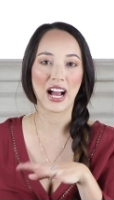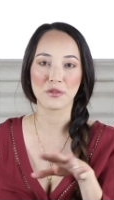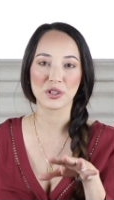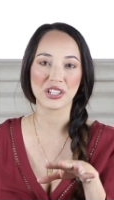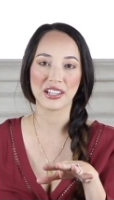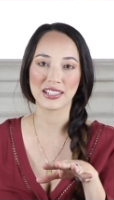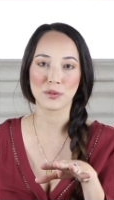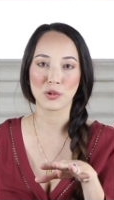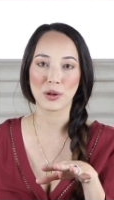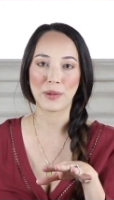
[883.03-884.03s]
I really like
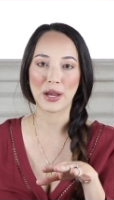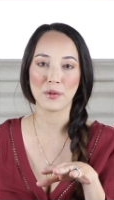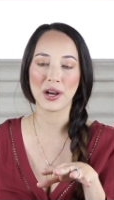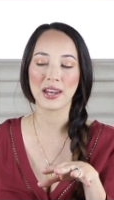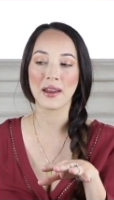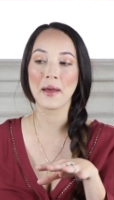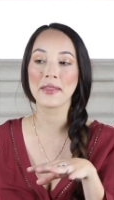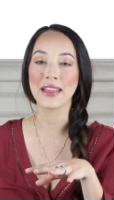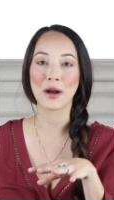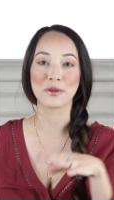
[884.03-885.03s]
the Mori Bay one.
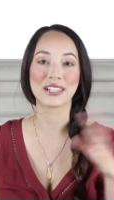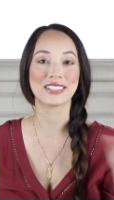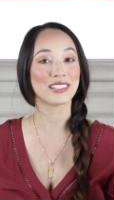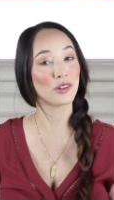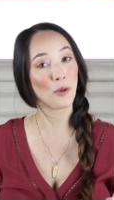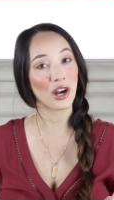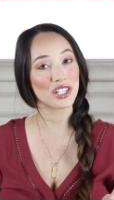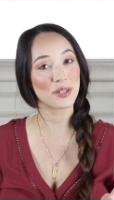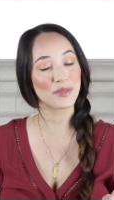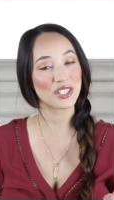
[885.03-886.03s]
That one is in the
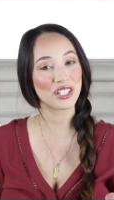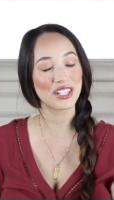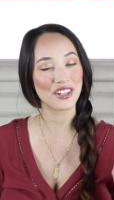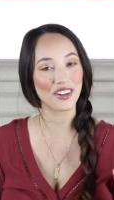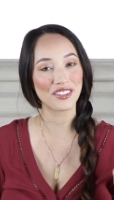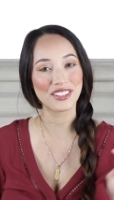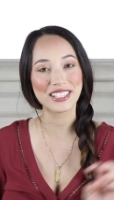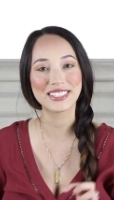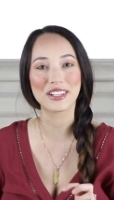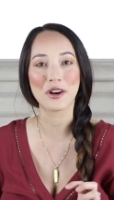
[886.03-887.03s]
washing machine
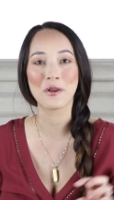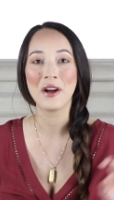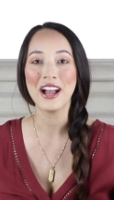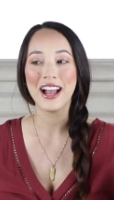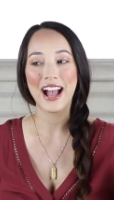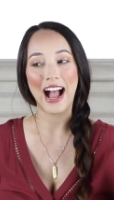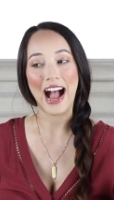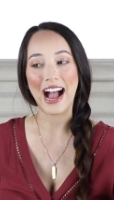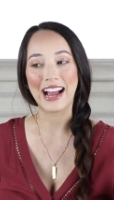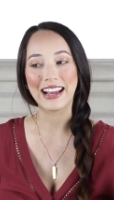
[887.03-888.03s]
currently, so
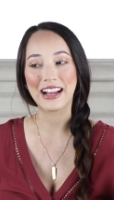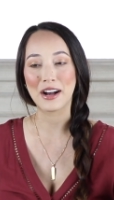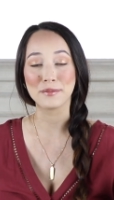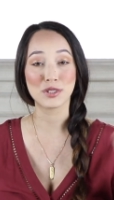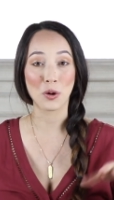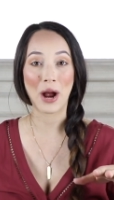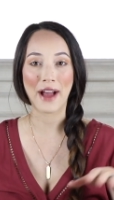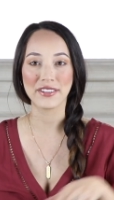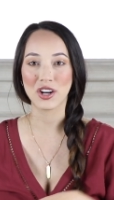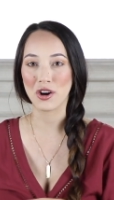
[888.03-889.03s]
I um, don't
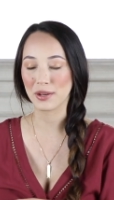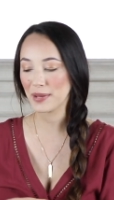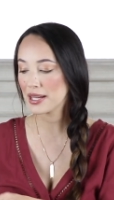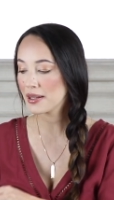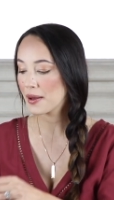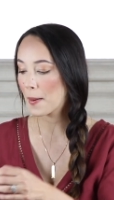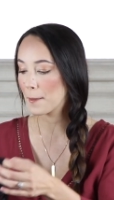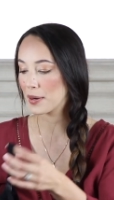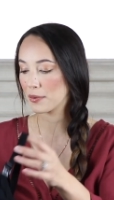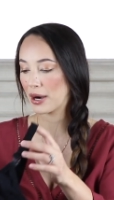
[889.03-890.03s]
have it on me.
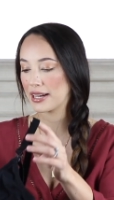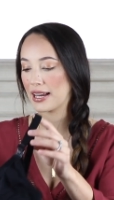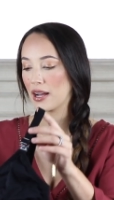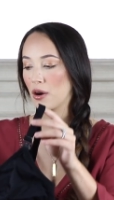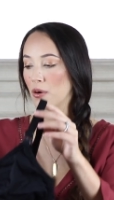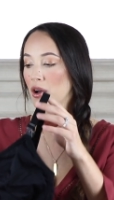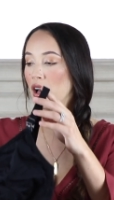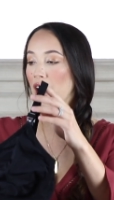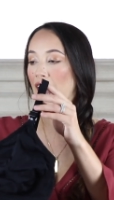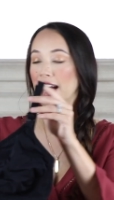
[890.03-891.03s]
But right now,
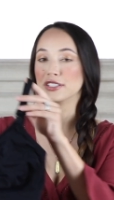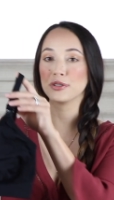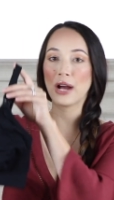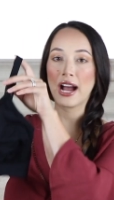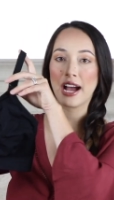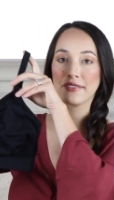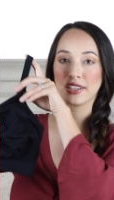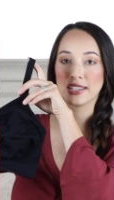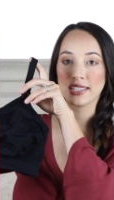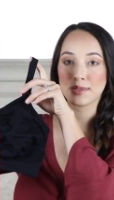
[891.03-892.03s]
I do have
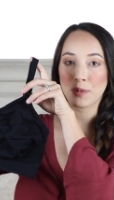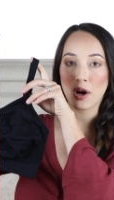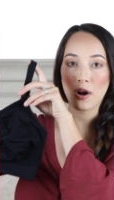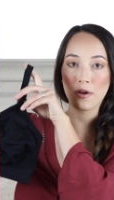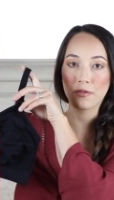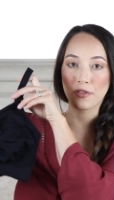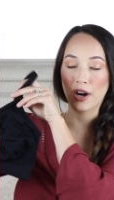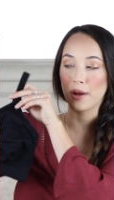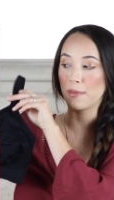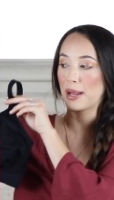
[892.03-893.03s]
this bra
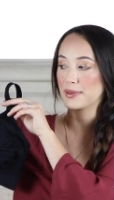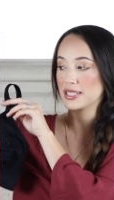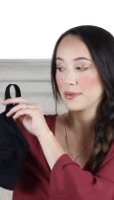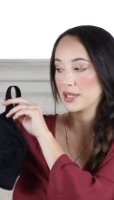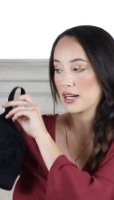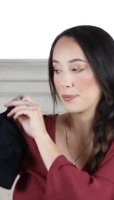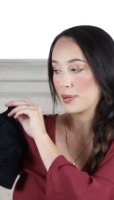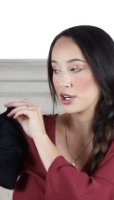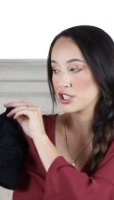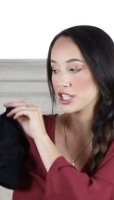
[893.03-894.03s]
from Amazon that I
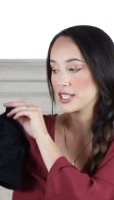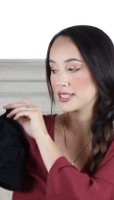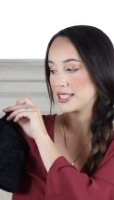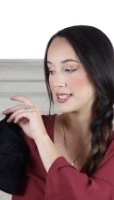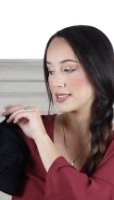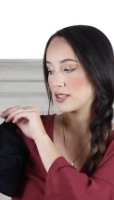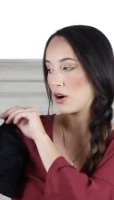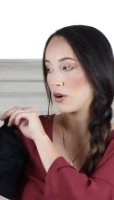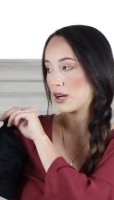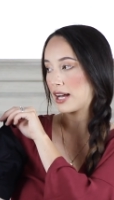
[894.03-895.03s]
purchased. It's
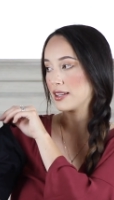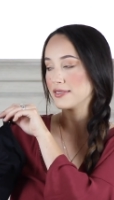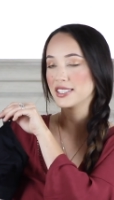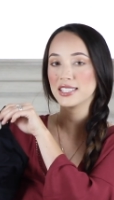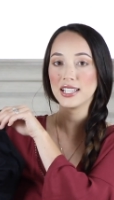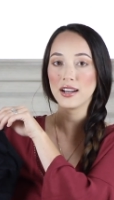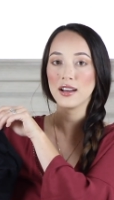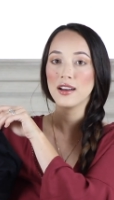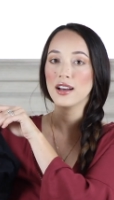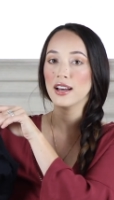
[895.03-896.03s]
called I Love Sia.